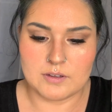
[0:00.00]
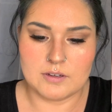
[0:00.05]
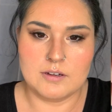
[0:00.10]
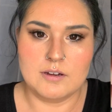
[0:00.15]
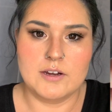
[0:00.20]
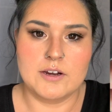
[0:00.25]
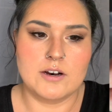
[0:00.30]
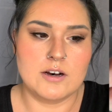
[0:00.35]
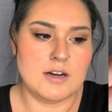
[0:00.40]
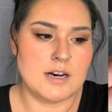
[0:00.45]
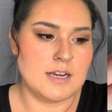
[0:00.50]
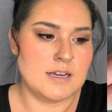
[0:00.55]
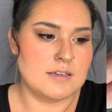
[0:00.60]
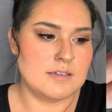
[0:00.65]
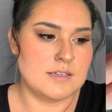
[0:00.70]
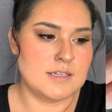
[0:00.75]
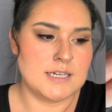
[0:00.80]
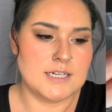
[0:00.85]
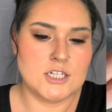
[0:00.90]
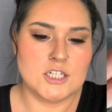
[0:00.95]
Here it
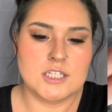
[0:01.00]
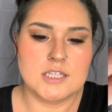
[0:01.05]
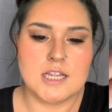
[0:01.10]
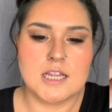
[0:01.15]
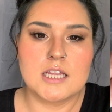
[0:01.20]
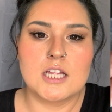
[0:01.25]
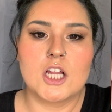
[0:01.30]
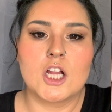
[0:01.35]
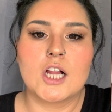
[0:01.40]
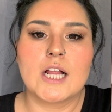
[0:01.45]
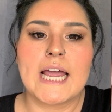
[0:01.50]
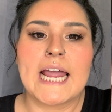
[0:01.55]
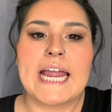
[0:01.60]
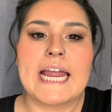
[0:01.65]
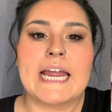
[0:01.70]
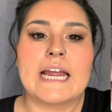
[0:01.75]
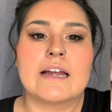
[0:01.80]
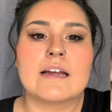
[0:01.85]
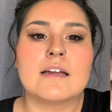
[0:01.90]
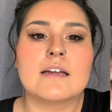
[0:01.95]
is. Here's the little
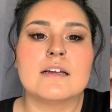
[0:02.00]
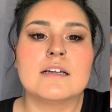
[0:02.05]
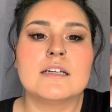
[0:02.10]
cake.